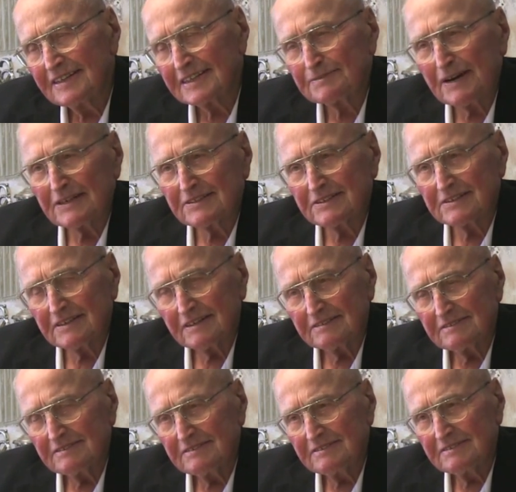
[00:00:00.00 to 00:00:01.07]
express yourself.
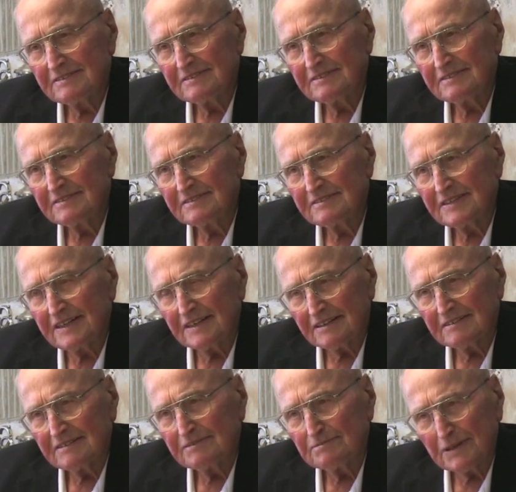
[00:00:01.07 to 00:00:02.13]
You
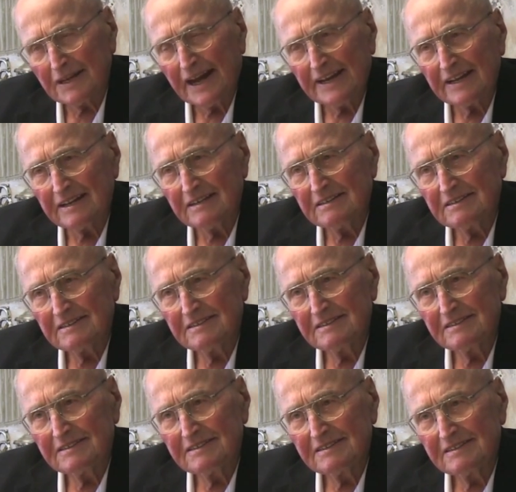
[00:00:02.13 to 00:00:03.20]
know, politely.
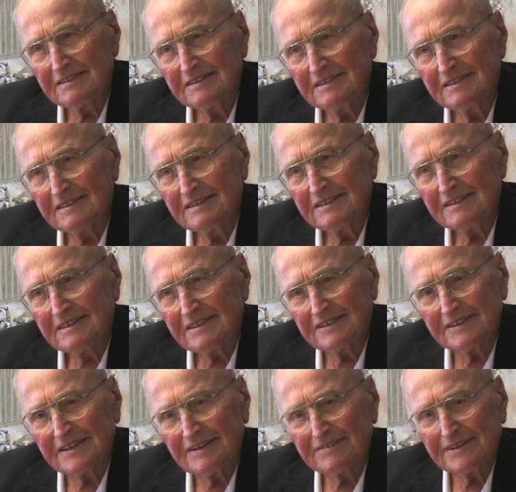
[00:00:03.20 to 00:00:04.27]

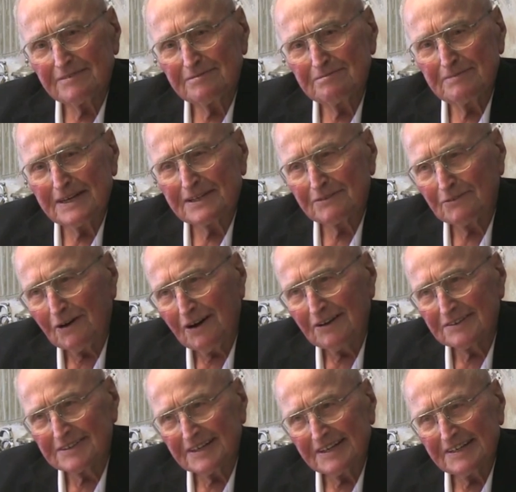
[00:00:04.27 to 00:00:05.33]
You don't have to beat the
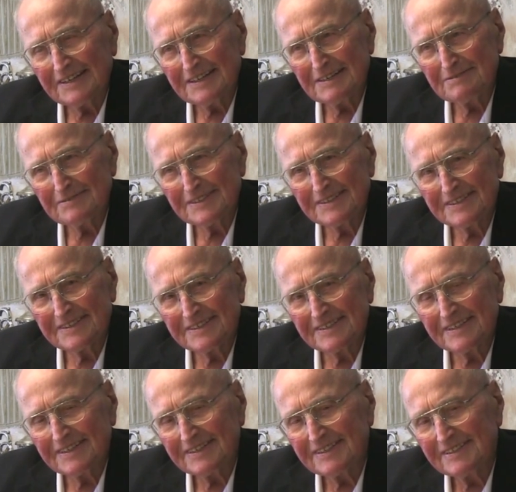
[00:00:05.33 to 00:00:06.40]
walls down, but
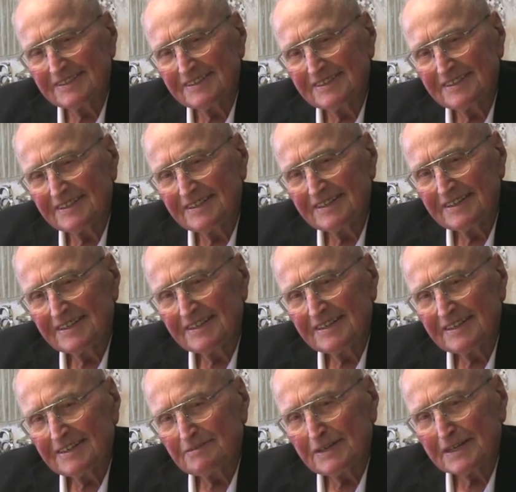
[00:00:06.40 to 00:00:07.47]
uh,
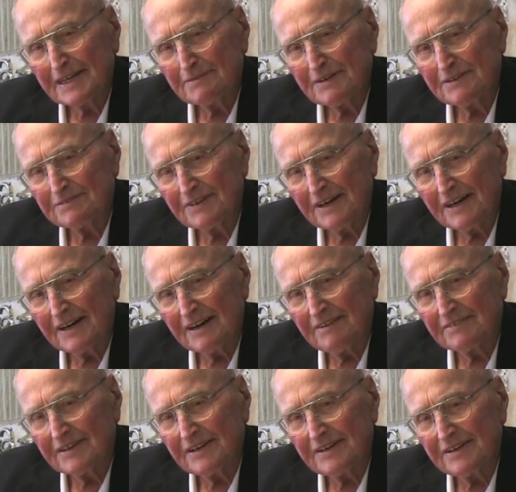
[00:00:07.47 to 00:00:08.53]
become
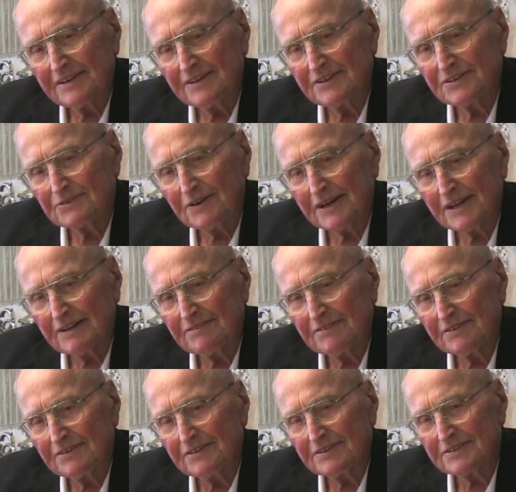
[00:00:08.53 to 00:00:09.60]
involved and use what
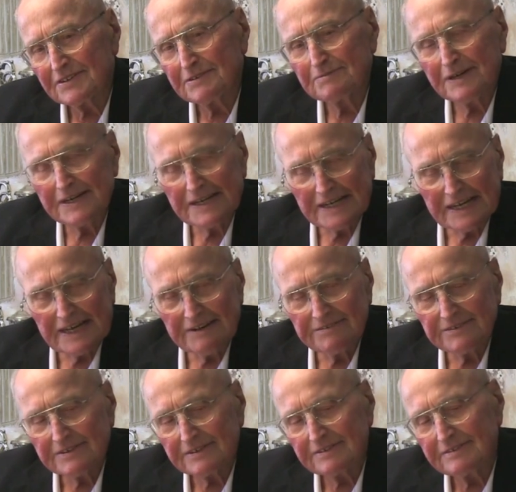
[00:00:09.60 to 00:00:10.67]
influence you might
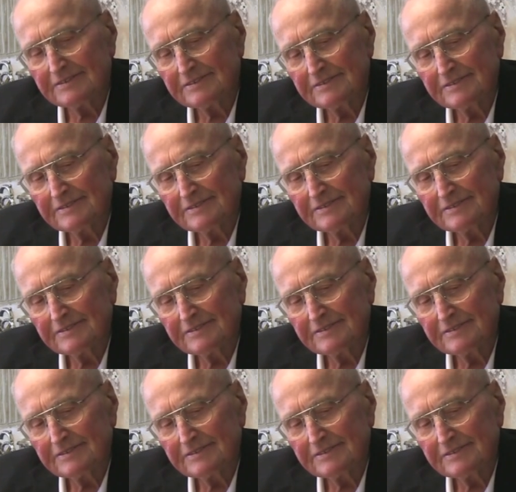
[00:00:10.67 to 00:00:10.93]
have to,